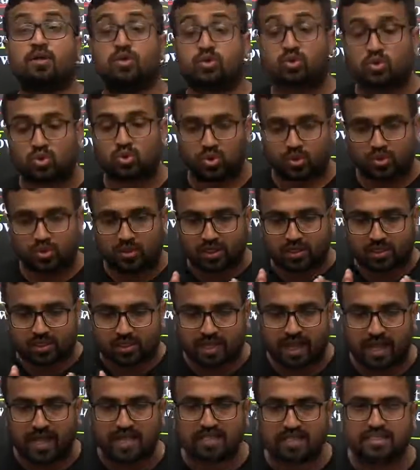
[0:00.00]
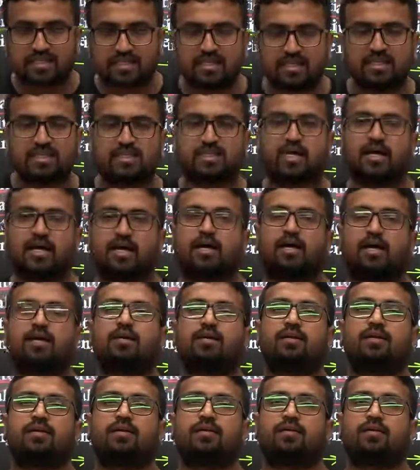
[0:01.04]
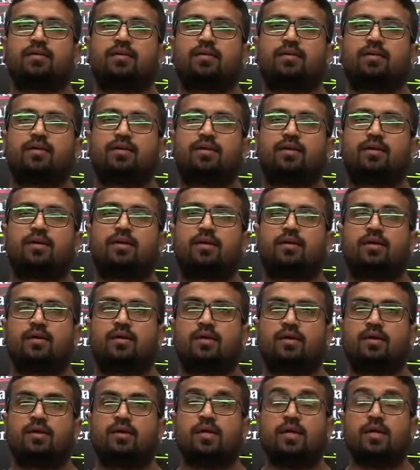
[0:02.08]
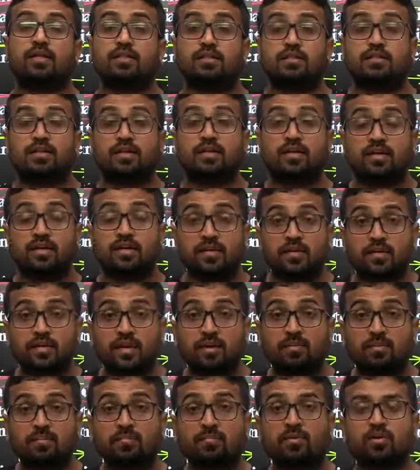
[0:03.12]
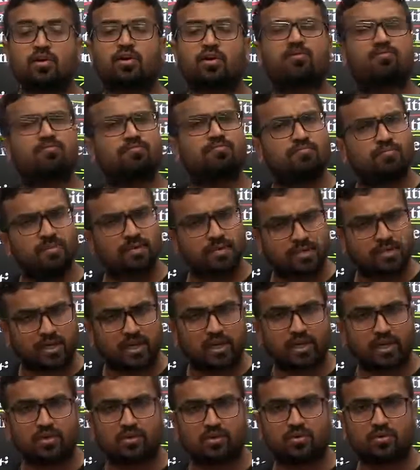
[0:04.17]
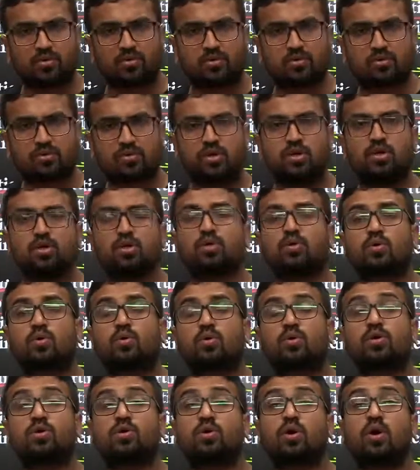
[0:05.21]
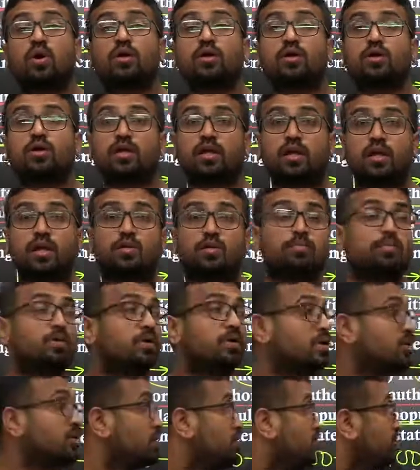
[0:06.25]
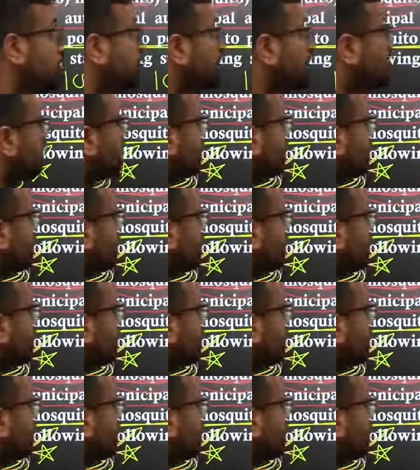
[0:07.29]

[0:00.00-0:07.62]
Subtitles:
So the chances are the number of mosquitoes could not able to,